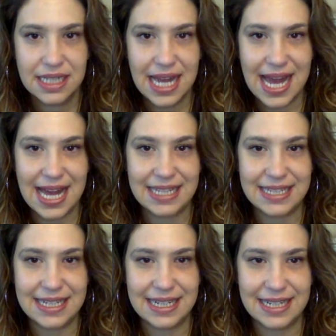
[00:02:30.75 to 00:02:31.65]
Yeah.
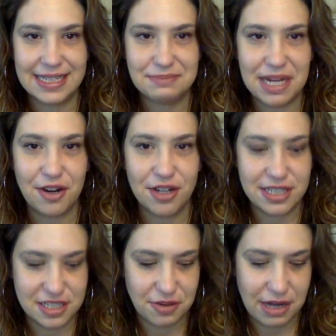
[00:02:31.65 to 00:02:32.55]
And uh, my heart
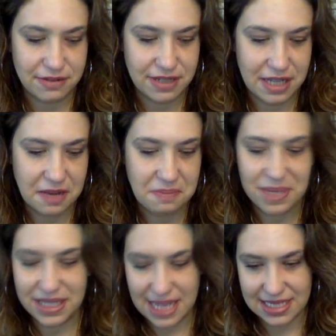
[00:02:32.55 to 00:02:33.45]
does go out to him.
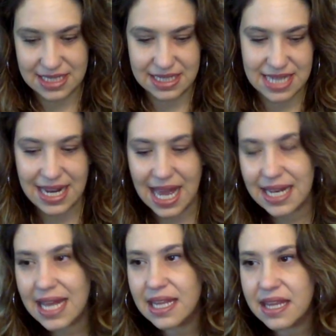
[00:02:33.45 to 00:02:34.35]
But yes, it's and,
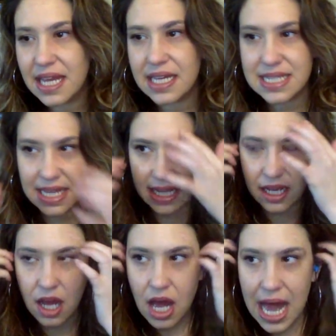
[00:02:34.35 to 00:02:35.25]
and, and the thing is that,
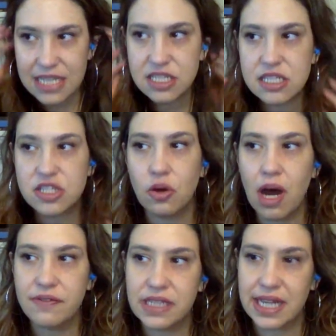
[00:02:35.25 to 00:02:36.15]
like, as is so
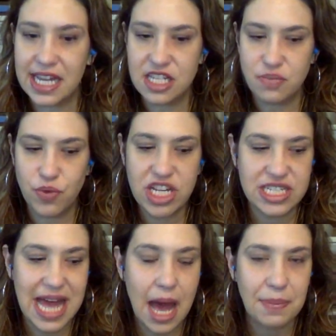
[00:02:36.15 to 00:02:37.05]
often the case, we
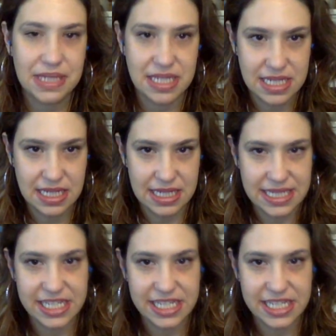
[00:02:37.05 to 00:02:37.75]
just happened to see this.